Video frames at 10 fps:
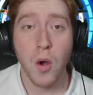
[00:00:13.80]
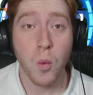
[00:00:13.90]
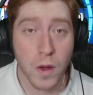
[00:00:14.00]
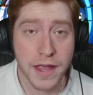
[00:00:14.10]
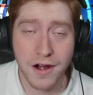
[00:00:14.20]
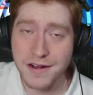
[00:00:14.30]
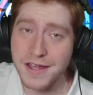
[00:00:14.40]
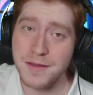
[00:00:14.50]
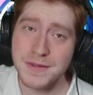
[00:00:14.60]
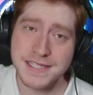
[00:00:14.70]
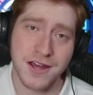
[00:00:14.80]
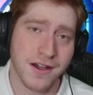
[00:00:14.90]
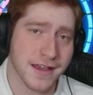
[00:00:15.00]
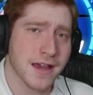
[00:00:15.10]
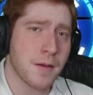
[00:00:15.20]
We are going to be
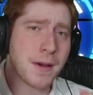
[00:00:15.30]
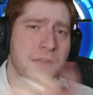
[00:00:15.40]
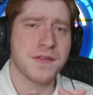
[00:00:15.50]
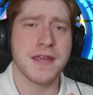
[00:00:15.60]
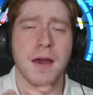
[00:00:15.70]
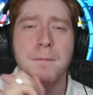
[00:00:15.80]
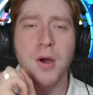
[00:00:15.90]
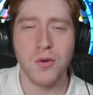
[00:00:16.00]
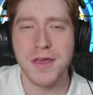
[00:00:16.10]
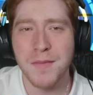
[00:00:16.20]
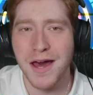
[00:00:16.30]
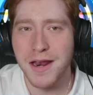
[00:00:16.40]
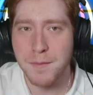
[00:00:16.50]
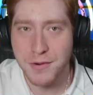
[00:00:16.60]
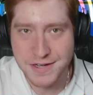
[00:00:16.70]
talking about the
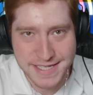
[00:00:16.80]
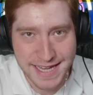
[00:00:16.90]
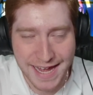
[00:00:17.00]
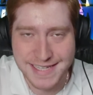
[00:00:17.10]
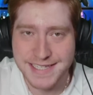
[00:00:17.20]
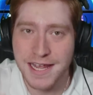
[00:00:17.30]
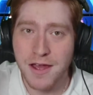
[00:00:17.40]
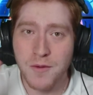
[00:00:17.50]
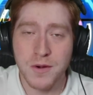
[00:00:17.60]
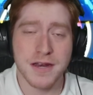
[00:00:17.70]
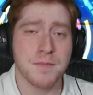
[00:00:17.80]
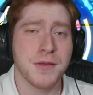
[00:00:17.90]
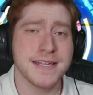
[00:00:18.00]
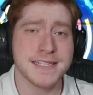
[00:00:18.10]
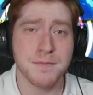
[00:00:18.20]
Pokémon Presents. We're going to
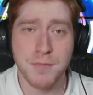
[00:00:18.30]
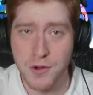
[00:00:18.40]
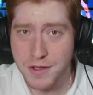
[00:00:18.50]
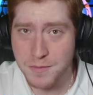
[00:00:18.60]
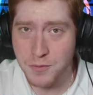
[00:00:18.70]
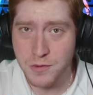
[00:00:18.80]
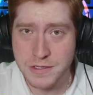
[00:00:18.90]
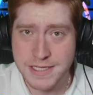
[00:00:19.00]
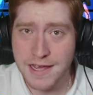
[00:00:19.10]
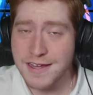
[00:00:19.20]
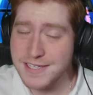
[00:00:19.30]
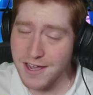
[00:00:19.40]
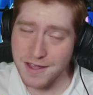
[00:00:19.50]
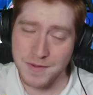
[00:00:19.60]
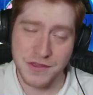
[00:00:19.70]
play some Pokepools,
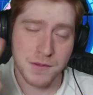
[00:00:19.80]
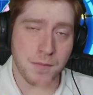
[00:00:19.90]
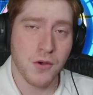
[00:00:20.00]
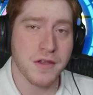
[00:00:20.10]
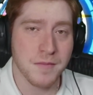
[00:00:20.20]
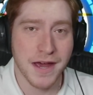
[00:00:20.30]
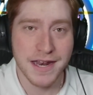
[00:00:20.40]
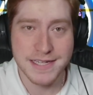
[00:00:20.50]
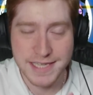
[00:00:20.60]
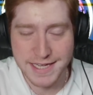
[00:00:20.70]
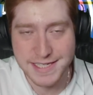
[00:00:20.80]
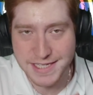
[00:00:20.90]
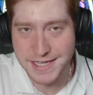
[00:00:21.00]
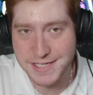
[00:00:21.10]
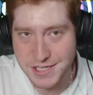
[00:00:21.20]
talk about the Pokémon
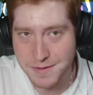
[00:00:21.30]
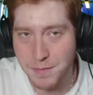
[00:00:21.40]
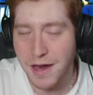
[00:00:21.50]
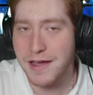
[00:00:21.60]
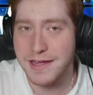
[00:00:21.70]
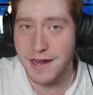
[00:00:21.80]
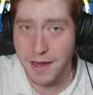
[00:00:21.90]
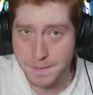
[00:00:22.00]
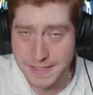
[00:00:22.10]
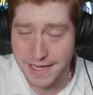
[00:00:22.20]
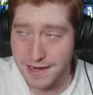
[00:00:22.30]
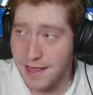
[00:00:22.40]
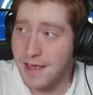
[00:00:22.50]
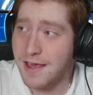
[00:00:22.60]
TCG Pocket update.